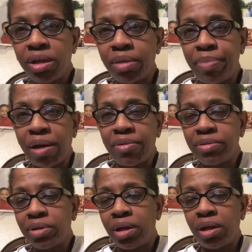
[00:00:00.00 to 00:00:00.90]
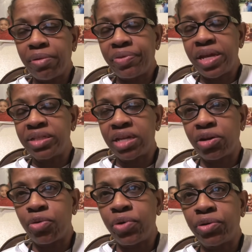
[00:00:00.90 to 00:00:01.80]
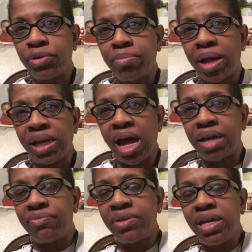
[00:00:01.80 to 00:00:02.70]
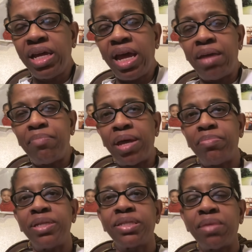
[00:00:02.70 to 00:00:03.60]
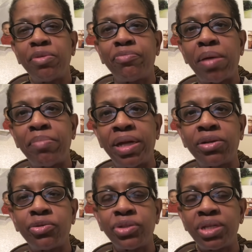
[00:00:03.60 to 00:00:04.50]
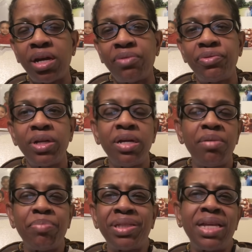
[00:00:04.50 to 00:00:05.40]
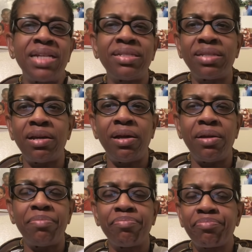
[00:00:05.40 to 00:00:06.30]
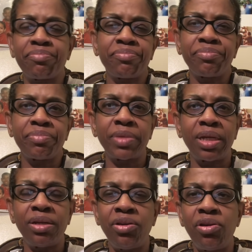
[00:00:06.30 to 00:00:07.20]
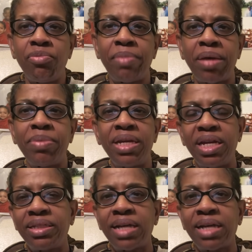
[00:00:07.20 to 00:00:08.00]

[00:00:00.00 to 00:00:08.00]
about uh, things that are going on in my life and maybe some of my medical stuff. But that's, um, you know, maybe in